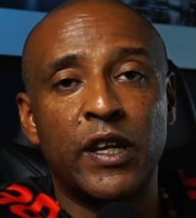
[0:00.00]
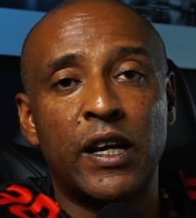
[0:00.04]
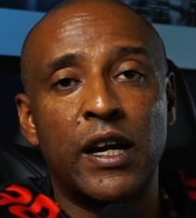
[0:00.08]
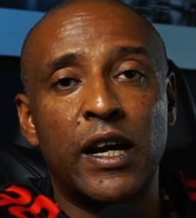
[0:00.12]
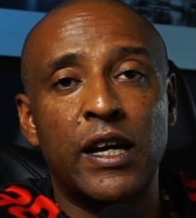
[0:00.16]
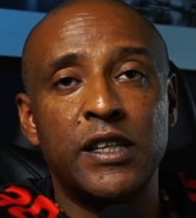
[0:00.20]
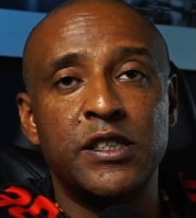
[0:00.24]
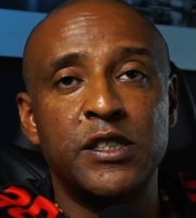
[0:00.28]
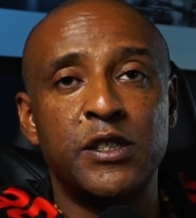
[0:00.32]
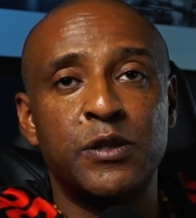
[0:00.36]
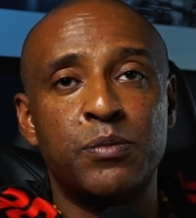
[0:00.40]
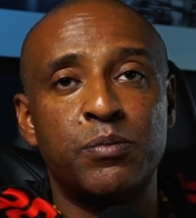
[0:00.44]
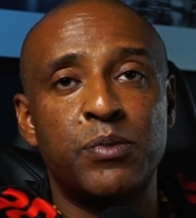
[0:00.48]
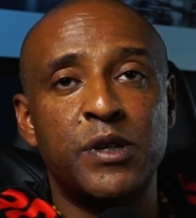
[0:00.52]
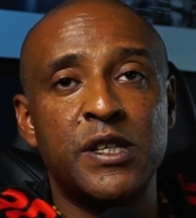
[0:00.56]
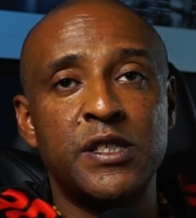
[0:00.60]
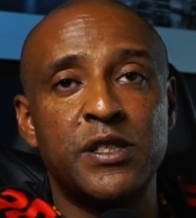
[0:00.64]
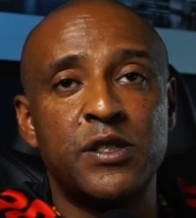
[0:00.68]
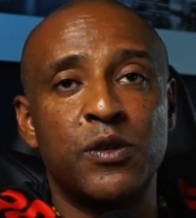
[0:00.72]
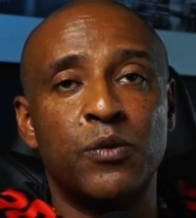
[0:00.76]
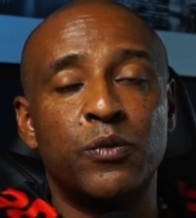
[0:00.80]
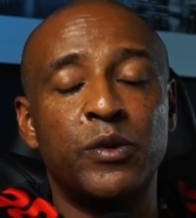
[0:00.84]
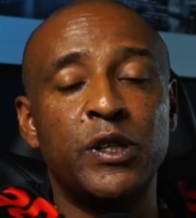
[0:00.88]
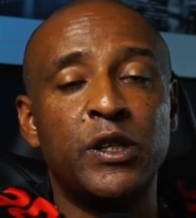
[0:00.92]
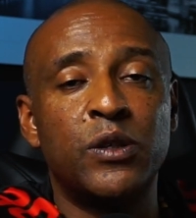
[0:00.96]
I just
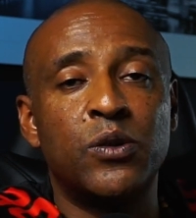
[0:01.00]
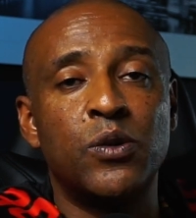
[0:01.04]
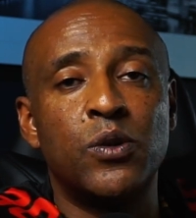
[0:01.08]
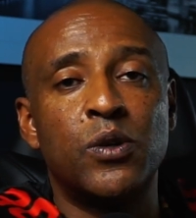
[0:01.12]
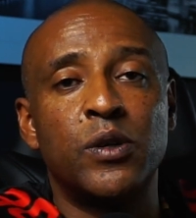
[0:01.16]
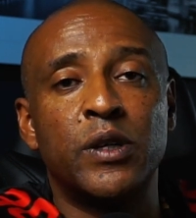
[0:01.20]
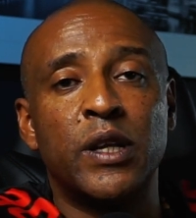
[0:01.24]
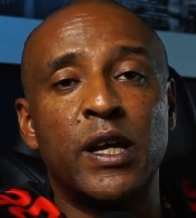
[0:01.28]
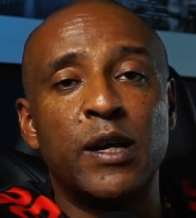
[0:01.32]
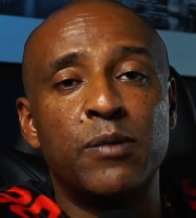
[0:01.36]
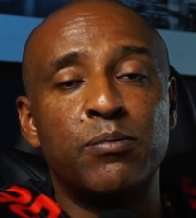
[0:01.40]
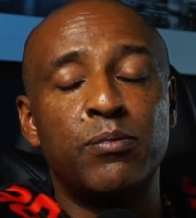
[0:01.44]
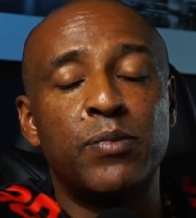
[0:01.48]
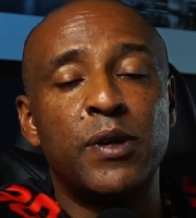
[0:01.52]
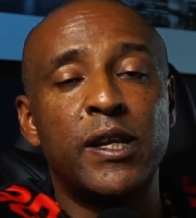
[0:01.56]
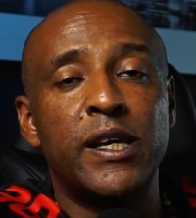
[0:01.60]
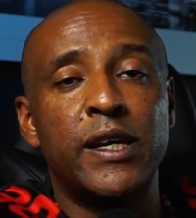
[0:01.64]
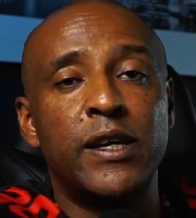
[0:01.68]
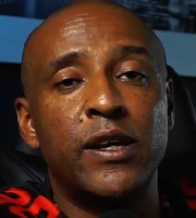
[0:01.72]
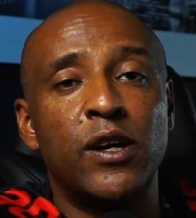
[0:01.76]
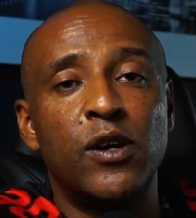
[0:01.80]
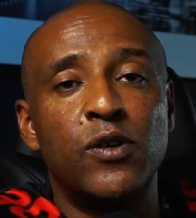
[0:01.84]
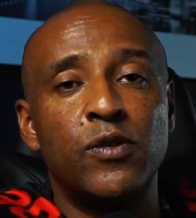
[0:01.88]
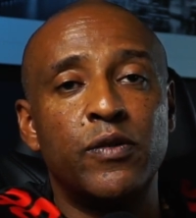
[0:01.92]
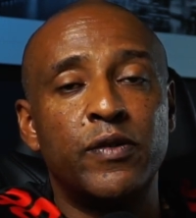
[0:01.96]
press record and
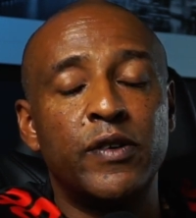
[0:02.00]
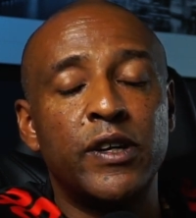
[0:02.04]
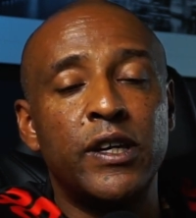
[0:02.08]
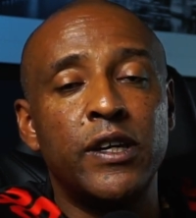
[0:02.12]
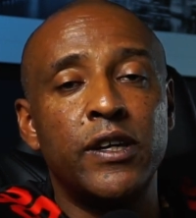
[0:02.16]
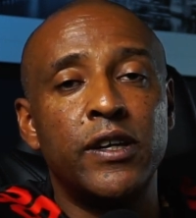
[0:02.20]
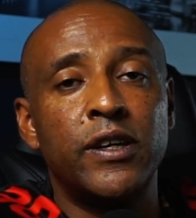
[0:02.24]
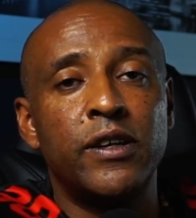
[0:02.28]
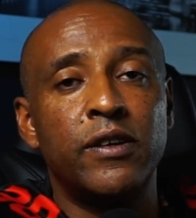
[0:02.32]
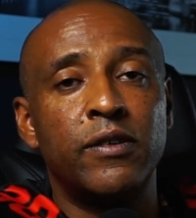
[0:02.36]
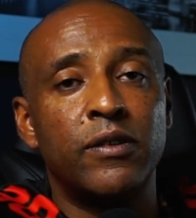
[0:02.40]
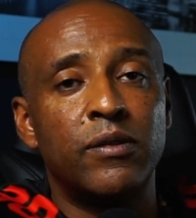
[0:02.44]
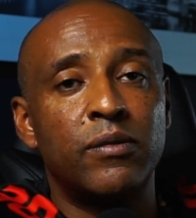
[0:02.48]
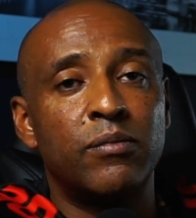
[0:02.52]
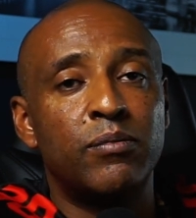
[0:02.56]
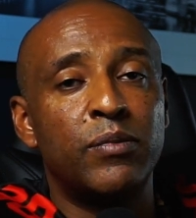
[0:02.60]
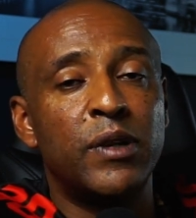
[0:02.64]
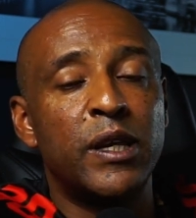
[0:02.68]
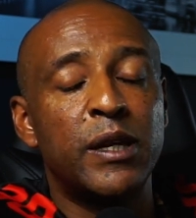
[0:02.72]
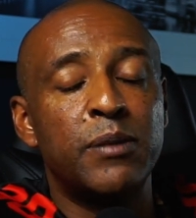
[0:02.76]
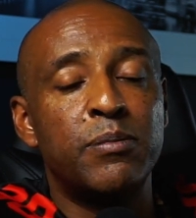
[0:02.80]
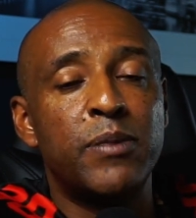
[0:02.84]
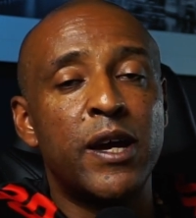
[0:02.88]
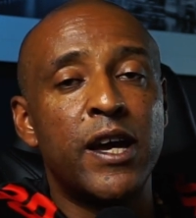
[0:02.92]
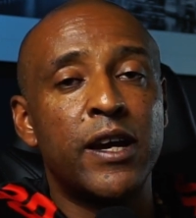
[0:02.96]
play over here,
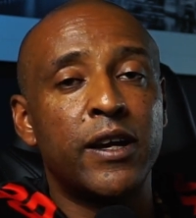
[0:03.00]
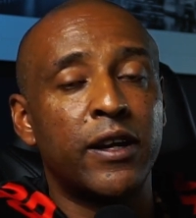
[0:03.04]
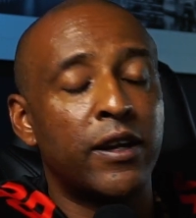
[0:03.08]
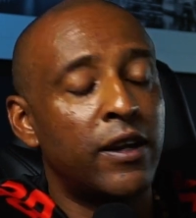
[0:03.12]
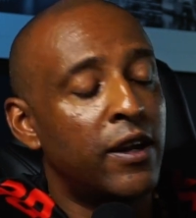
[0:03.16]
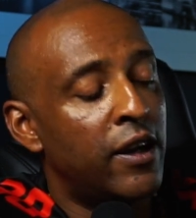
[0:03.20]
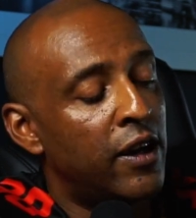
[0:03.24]
playback,